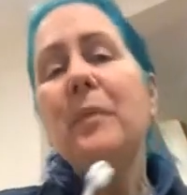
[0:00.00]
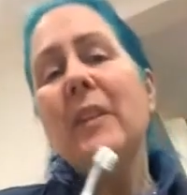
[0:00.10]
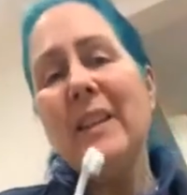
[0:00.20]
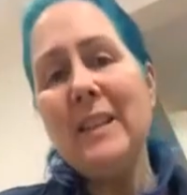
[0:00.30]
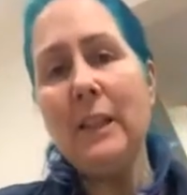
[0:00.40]

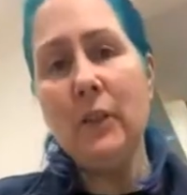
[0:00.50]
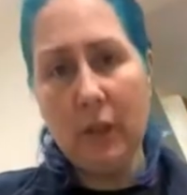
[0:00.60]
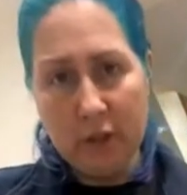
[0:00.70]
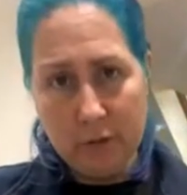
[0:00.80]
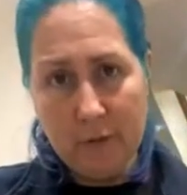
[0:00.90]
they need to go
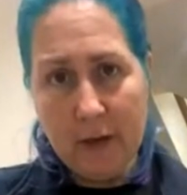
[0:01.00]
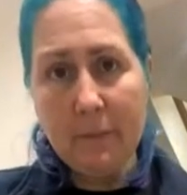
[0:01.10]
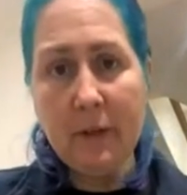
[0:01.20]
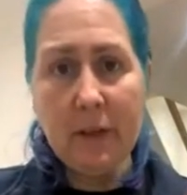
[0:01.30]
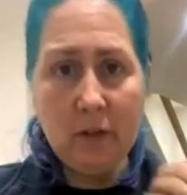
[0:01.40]
to the vet,
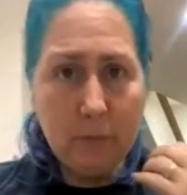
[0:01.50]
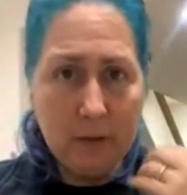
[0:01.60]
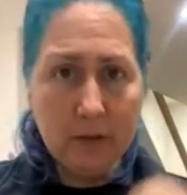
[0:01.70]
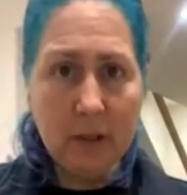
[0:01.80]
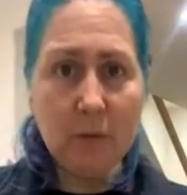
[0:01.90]
they need to be
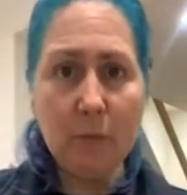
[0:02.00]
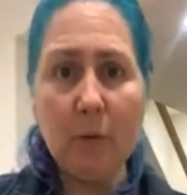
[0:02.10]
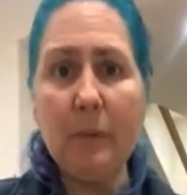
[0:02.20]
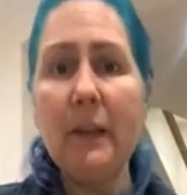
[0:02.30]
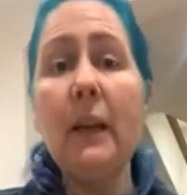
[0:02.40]
assessed properly,